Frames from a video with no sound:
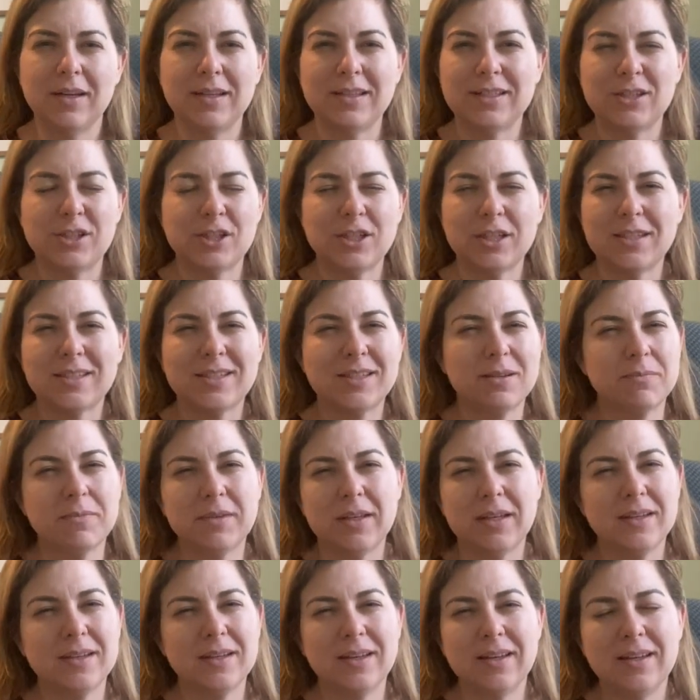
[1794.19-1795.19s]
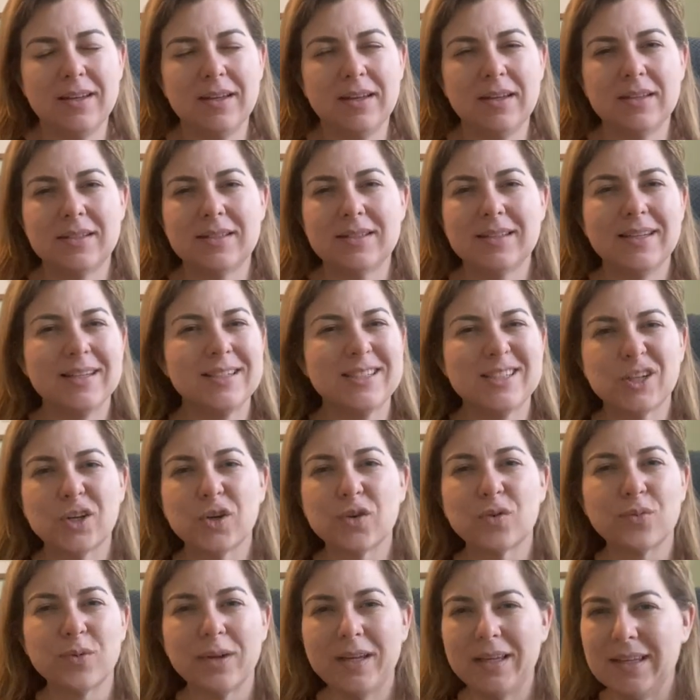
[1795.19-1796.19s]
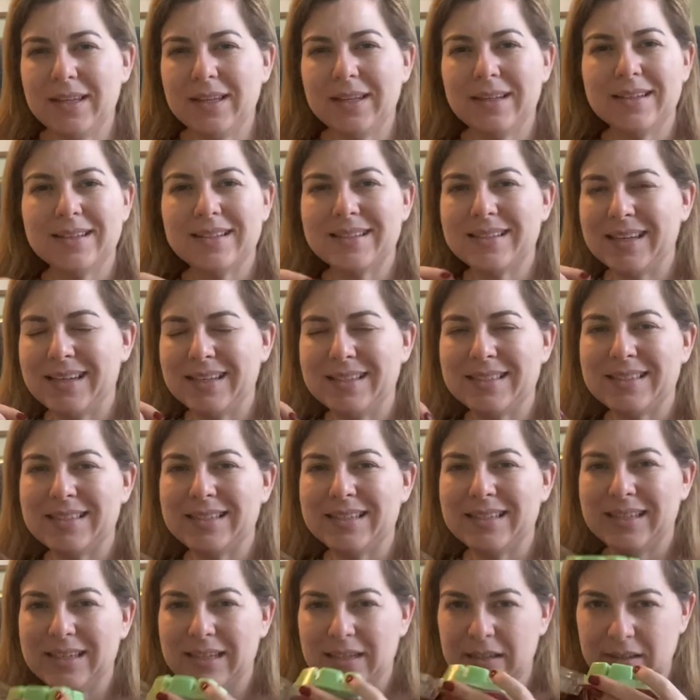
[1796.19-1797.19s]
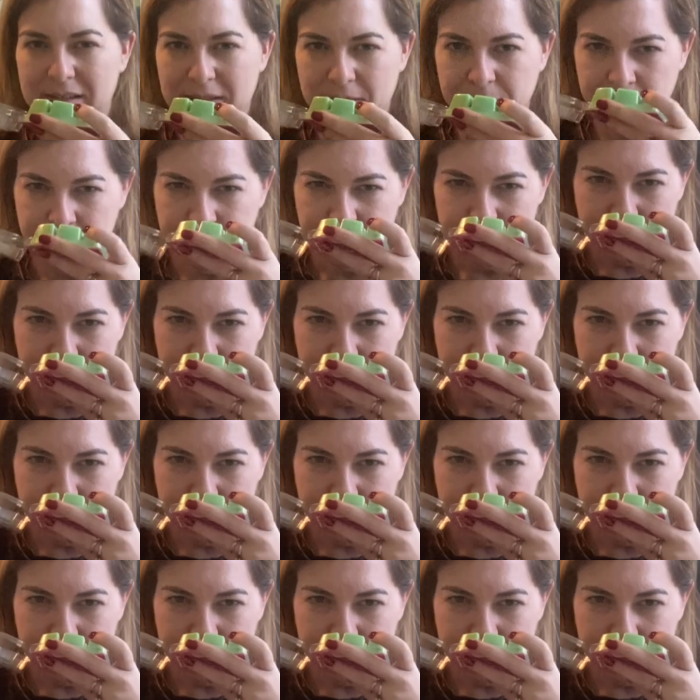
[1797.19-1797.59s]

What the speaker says: It's just something, it's a green tasting